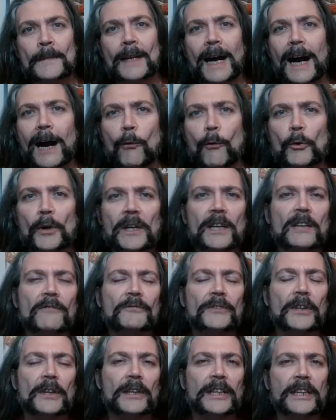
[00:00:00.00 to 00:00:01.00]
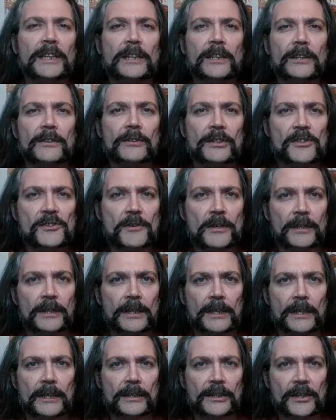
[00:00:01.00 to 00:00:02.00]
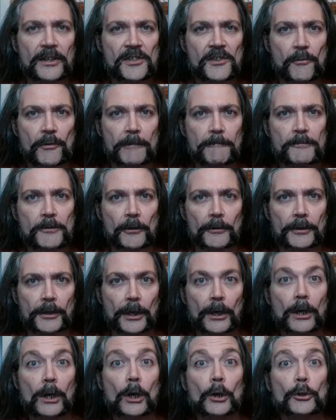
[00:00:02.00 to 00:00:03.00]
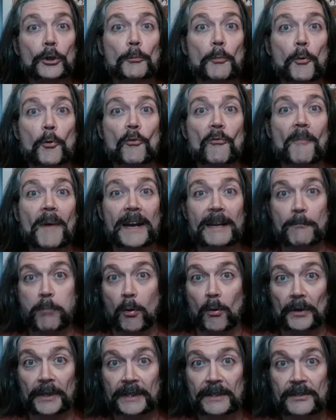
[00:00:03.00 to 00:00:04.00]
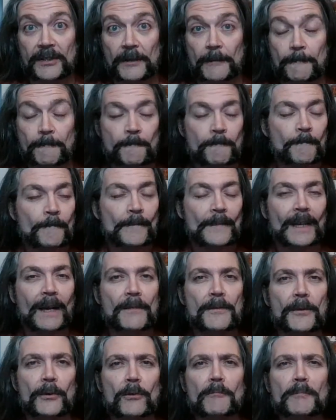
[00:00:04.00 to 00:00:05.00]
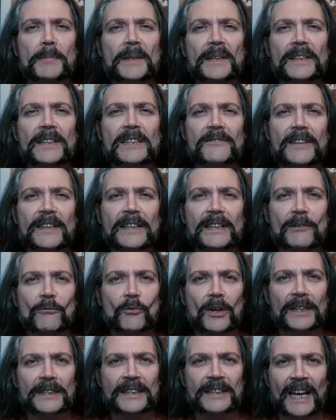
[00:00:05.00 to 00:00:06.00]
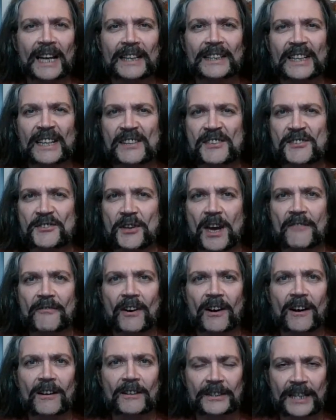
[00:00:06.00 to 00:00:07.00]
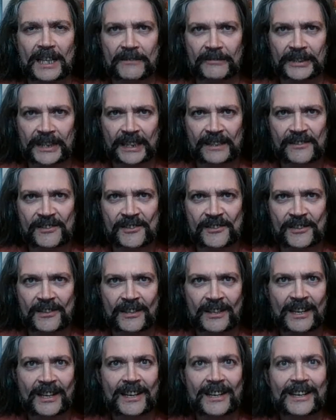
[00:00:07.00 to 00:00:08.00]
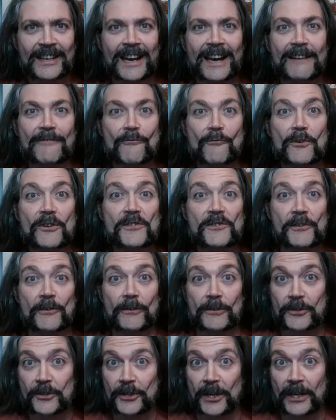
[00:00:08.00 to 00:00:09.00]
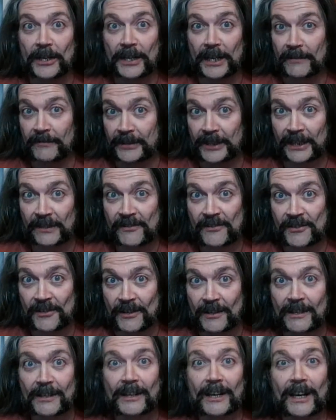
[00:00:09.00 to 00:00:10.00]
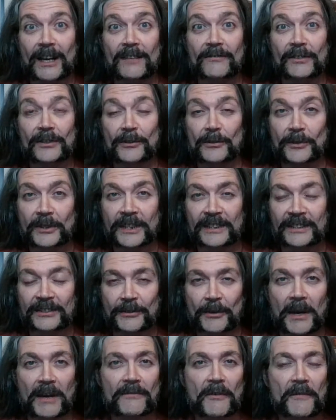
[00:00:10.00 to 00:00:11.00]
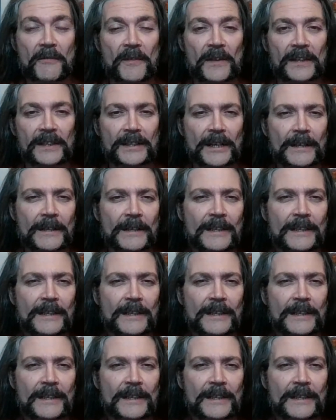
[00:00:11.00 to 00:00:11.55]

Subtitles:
I will have the link in the description to prove my point. Don't believe anyone unless you have hard evidence and research that evidence. Have a look into everything.